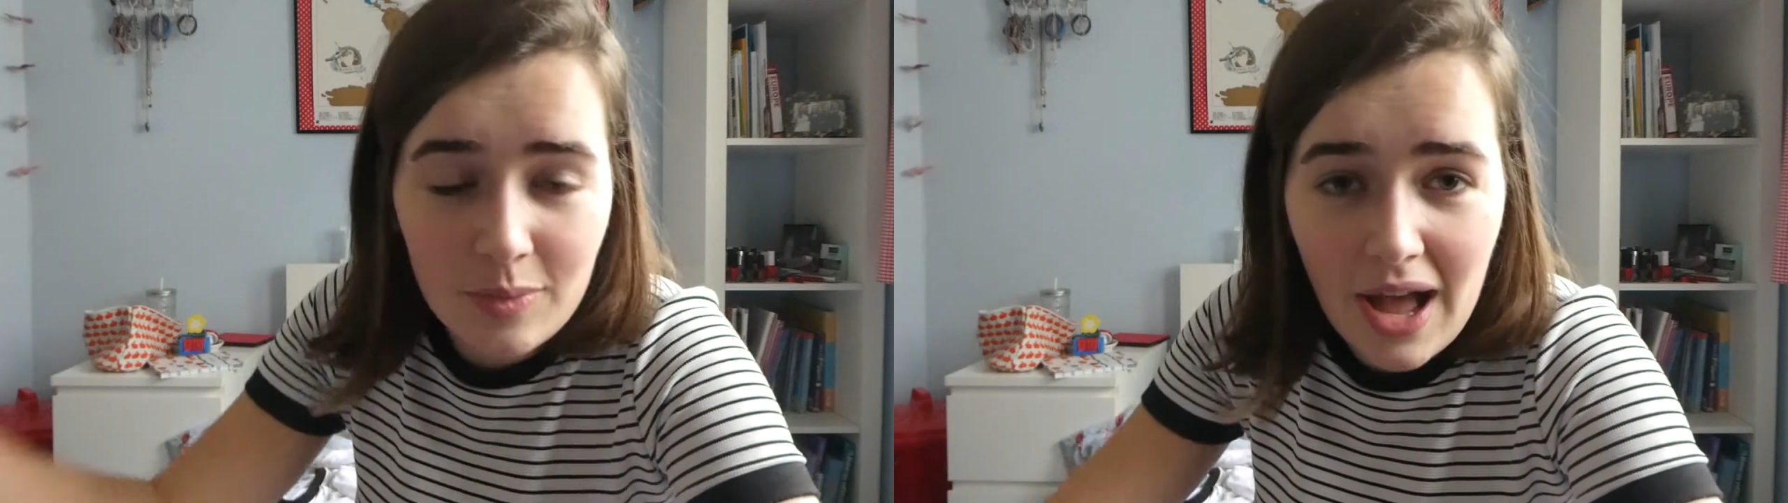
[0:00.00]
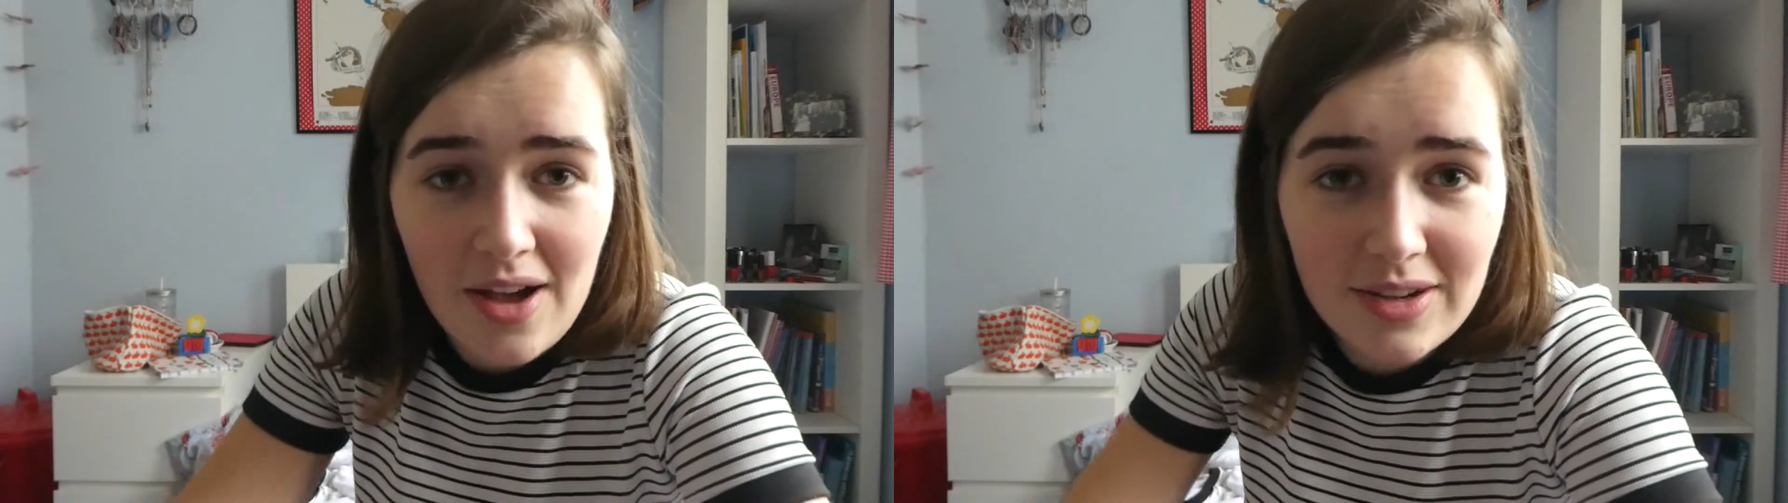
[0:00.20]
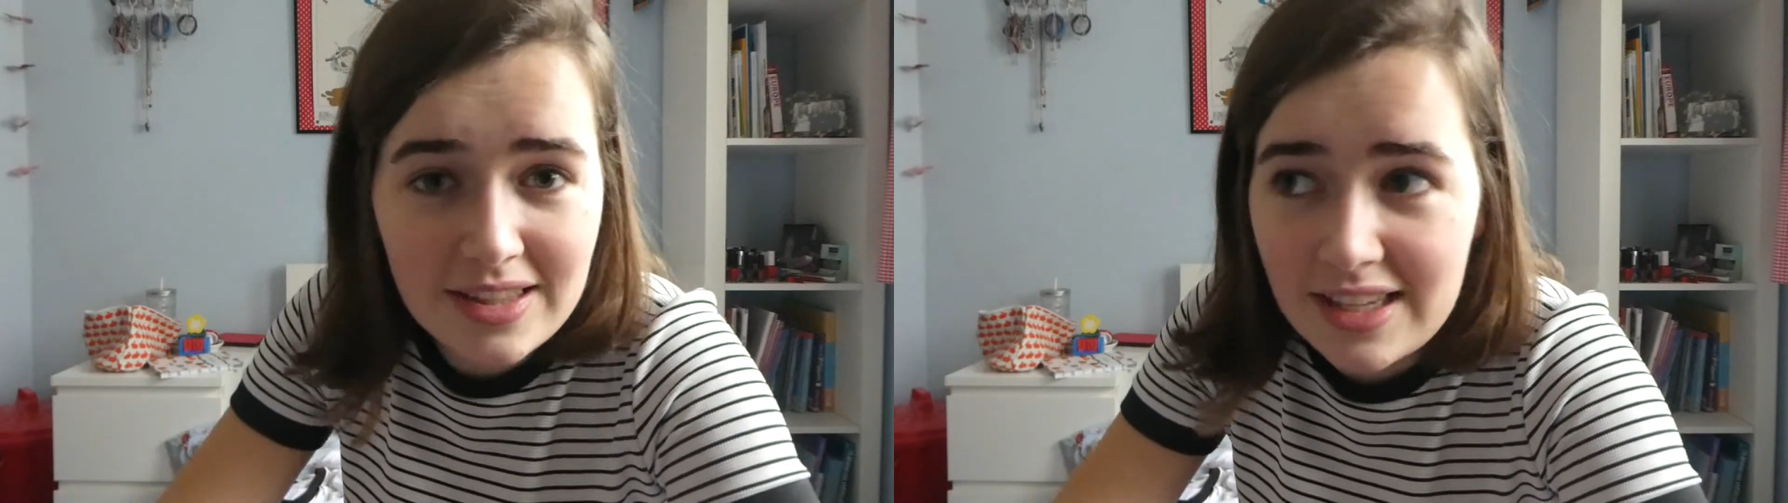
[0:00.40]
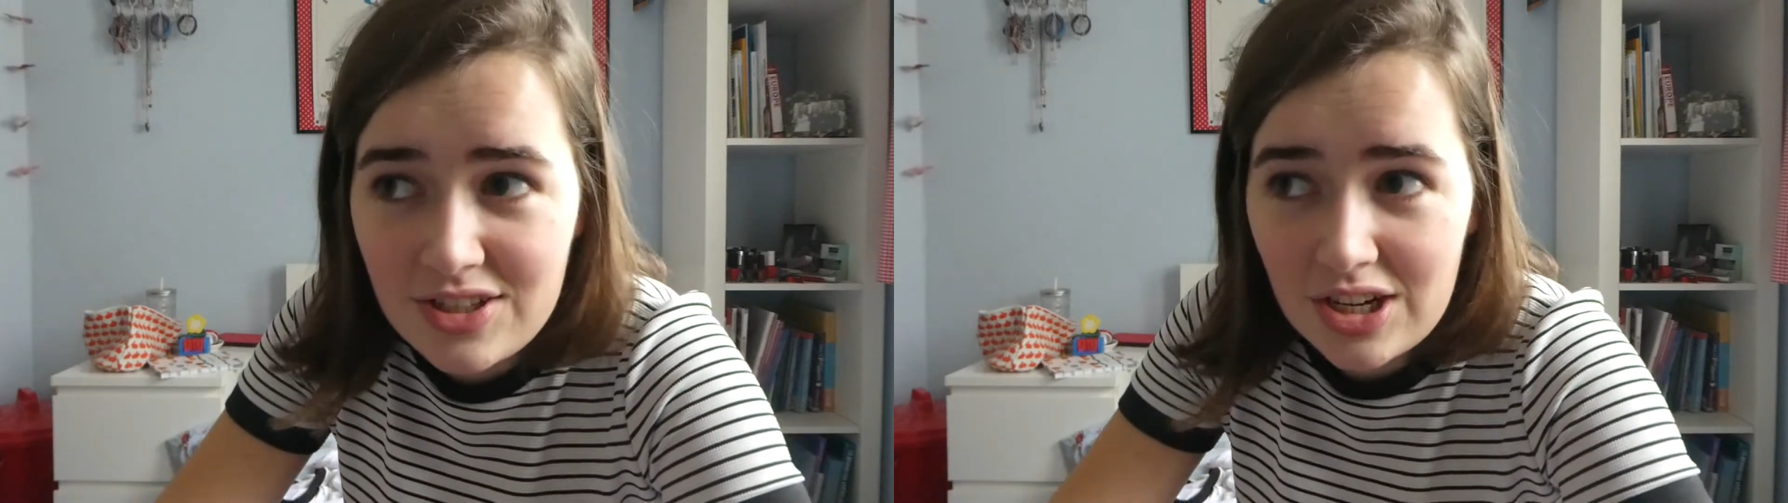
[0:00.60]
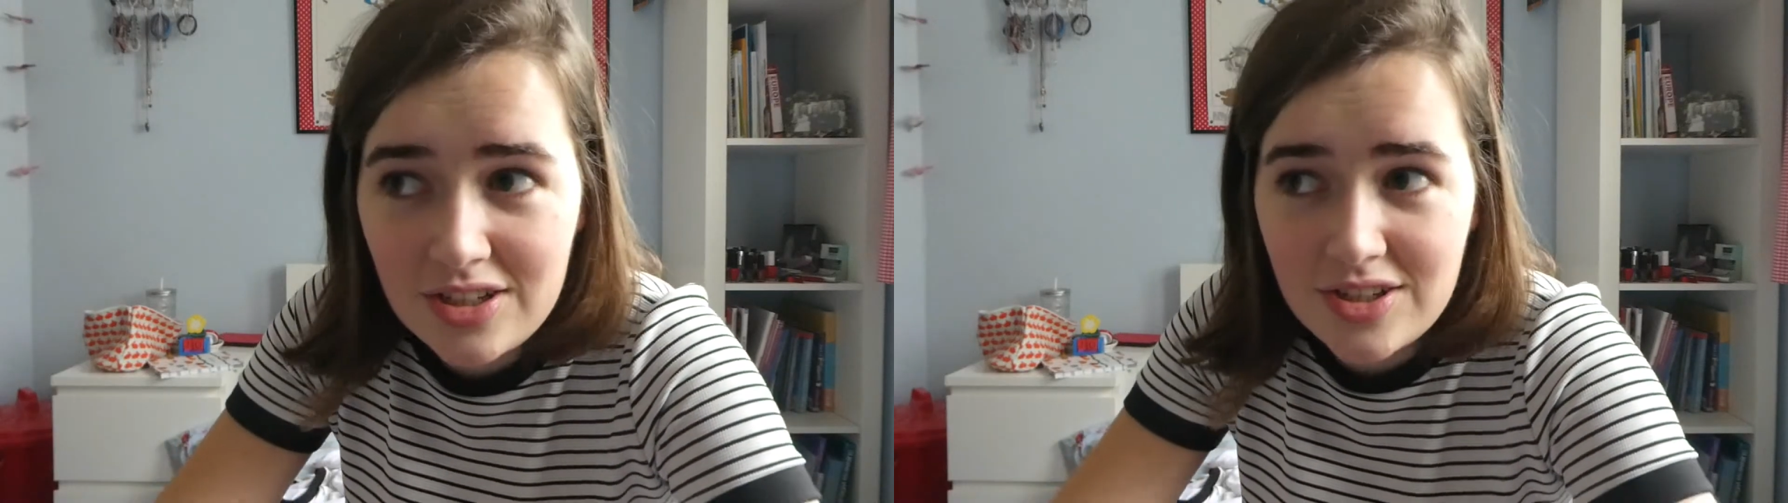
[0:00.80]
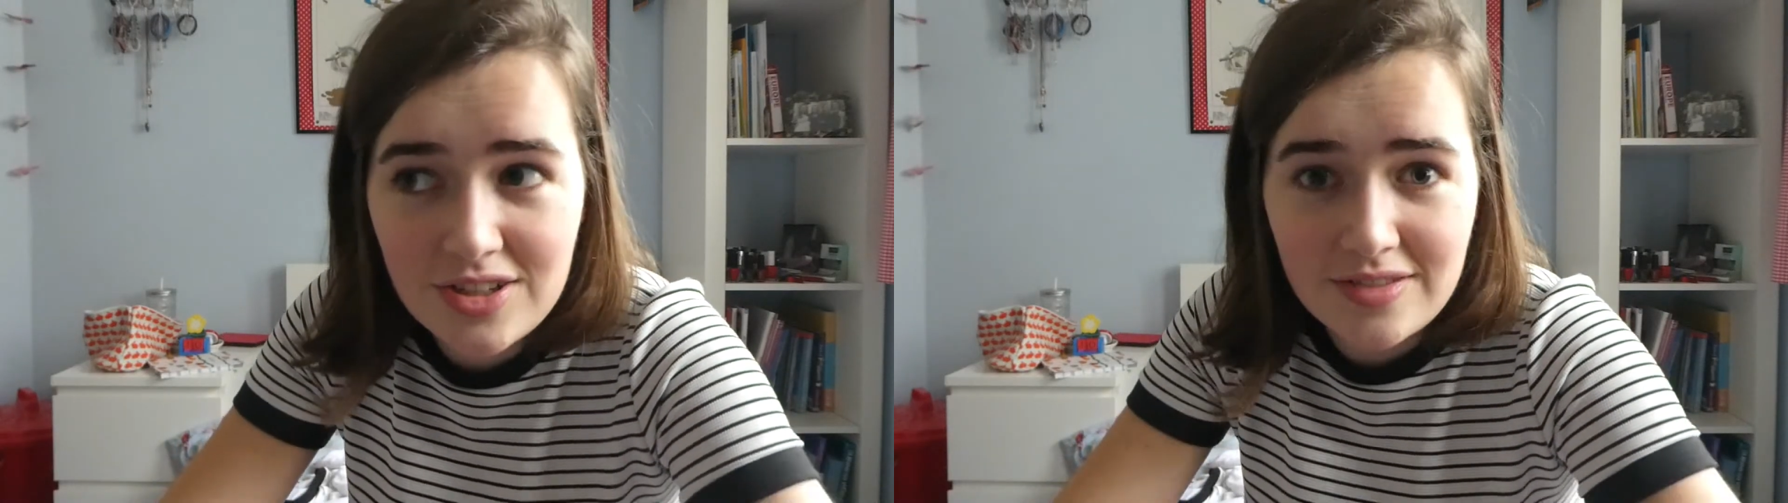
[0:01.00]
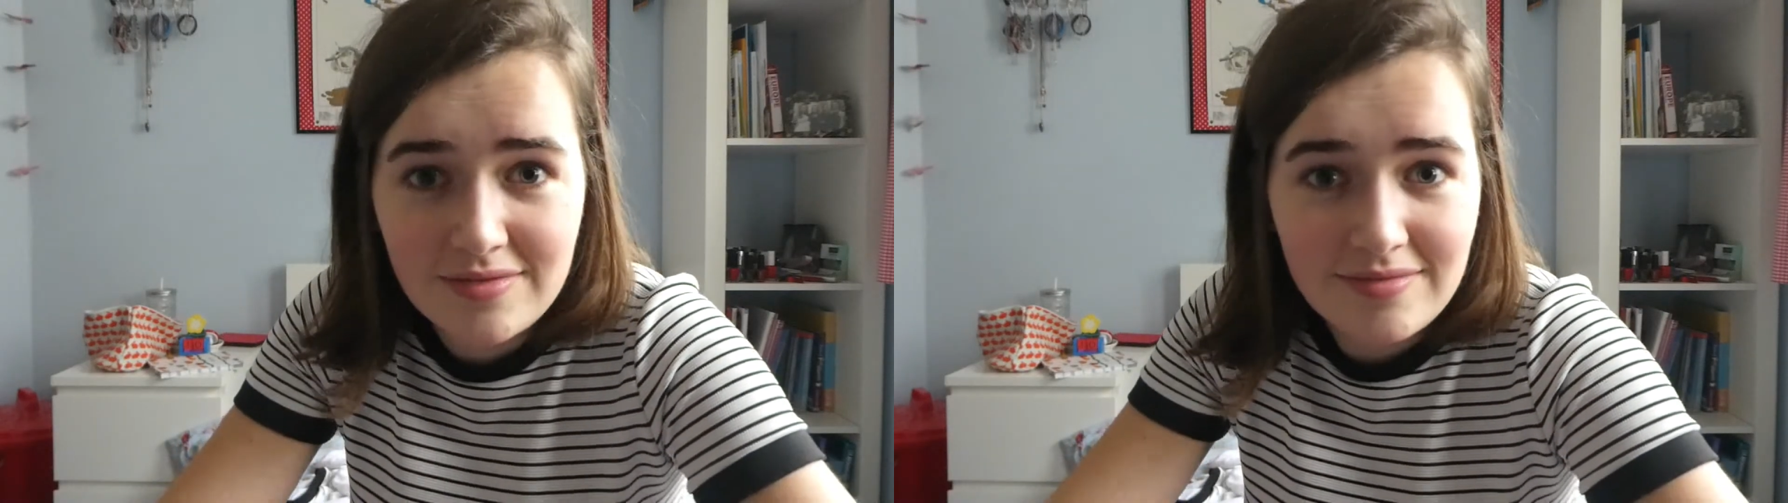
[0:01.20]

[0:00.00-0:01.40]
how can they judge